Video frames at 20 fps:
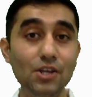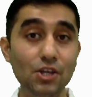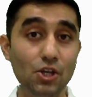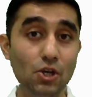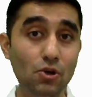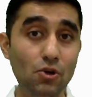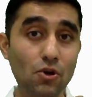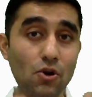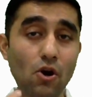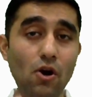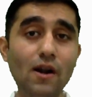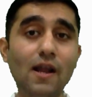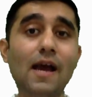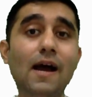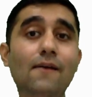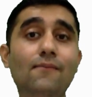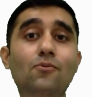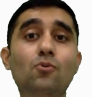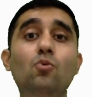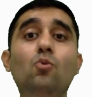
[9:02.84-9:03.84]
you do not
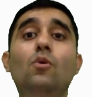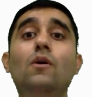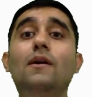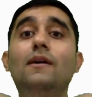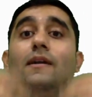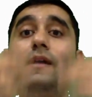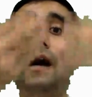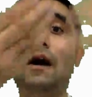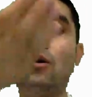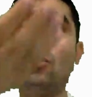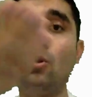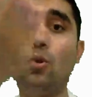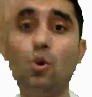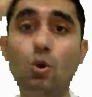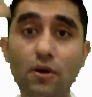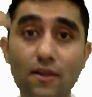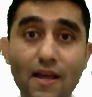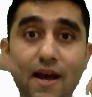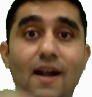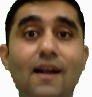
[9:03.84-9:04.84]
have to
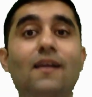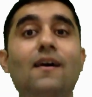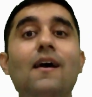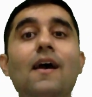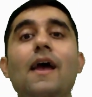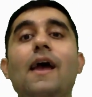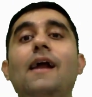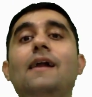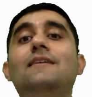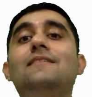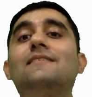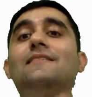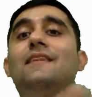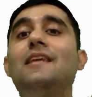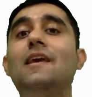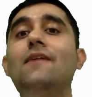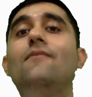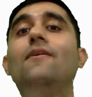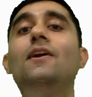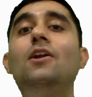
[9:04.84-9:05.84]
download that and
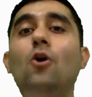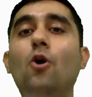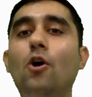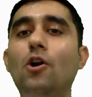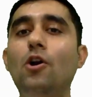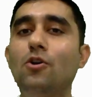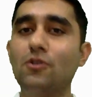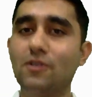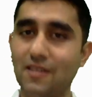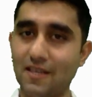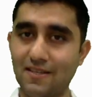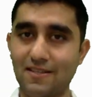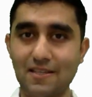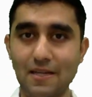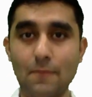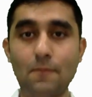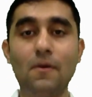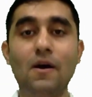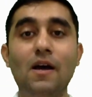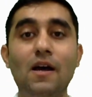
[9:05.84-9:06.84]
save it on your
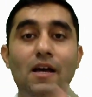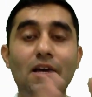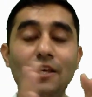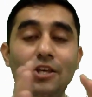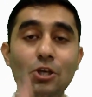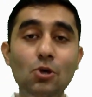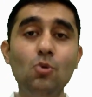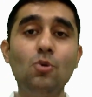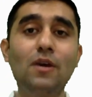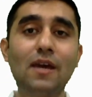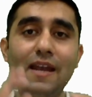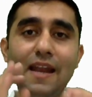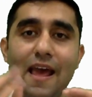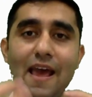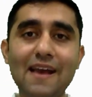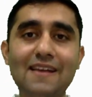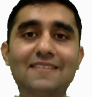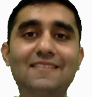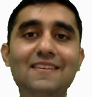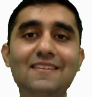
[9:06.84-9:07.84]
system. You can
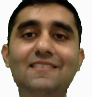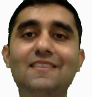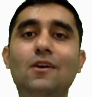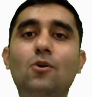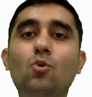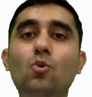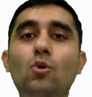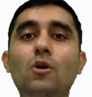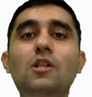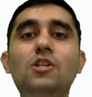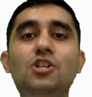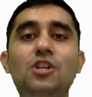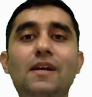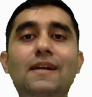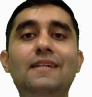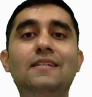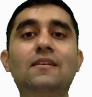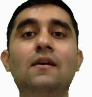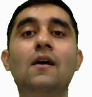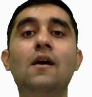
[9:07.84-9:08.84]
access the Google
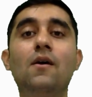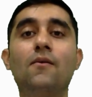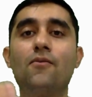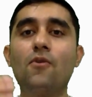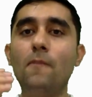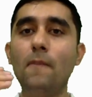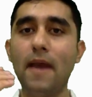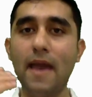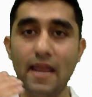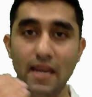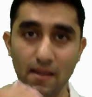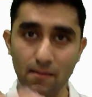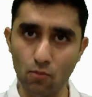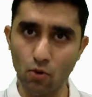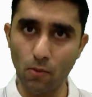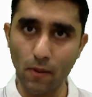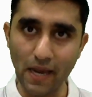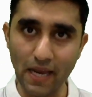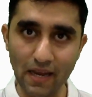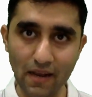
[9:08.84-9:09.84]
Sheets from any
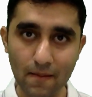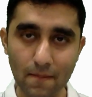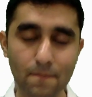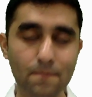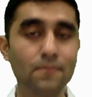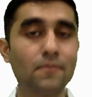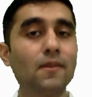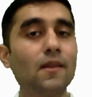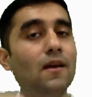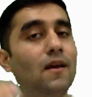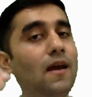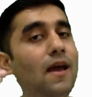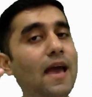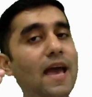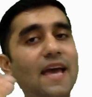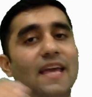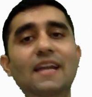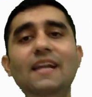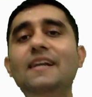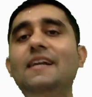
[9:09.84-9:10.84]
mobile,
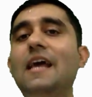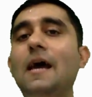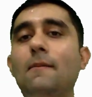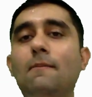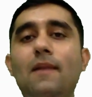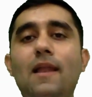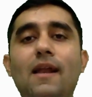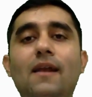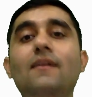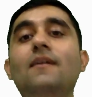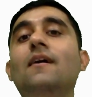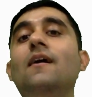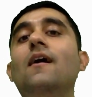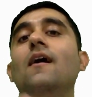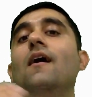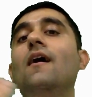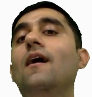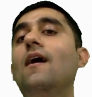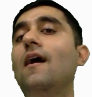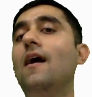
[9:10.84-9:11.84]
any tablet,
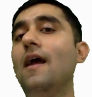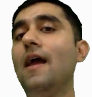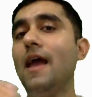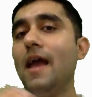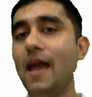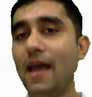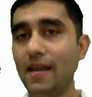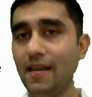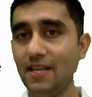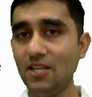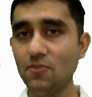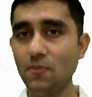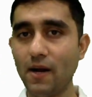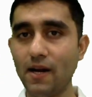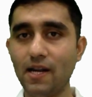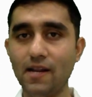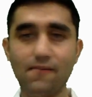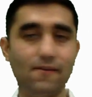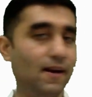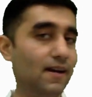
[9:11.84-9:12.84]
any
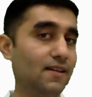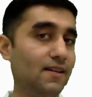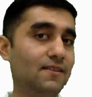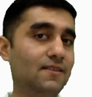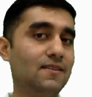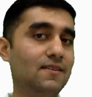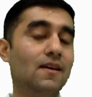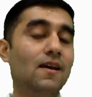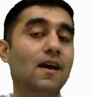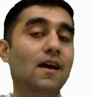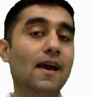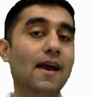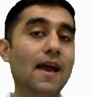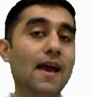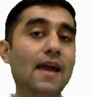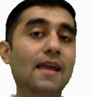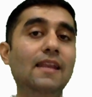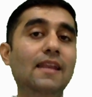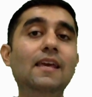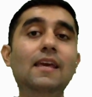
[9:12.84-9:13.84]
smart device,
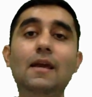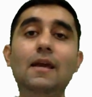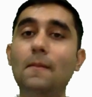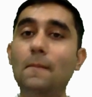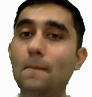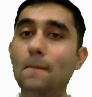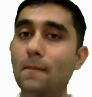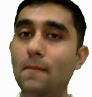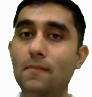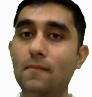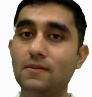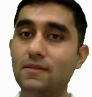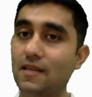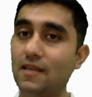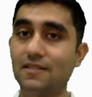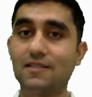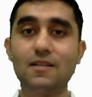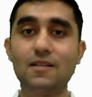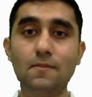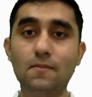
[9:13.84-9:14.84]
any
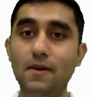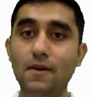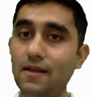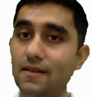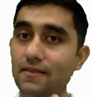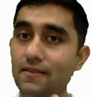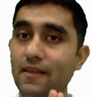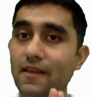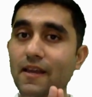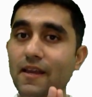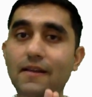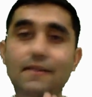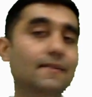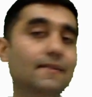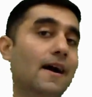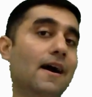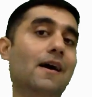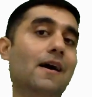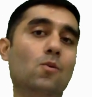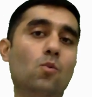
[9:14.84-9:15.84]
system in the
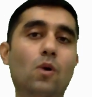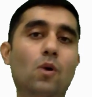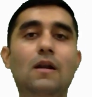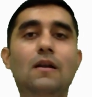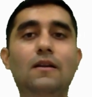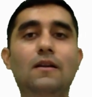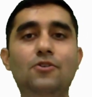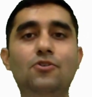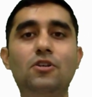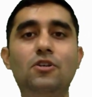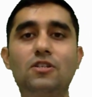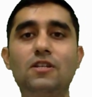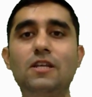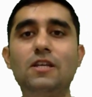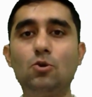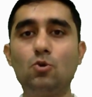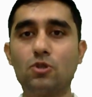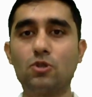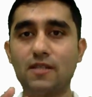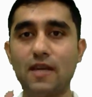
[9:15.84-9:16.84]
entire world. You just
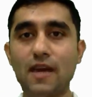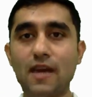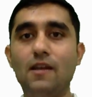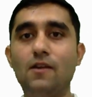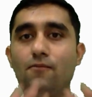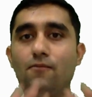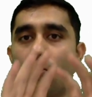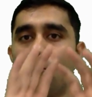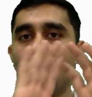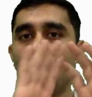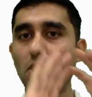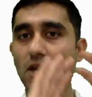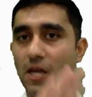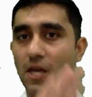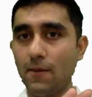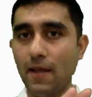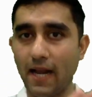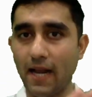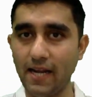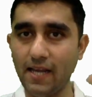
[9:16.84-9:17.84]
need to sign in from your
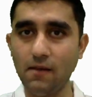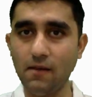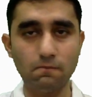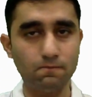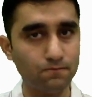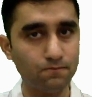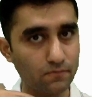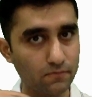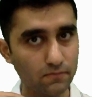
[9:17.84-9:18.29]
email I D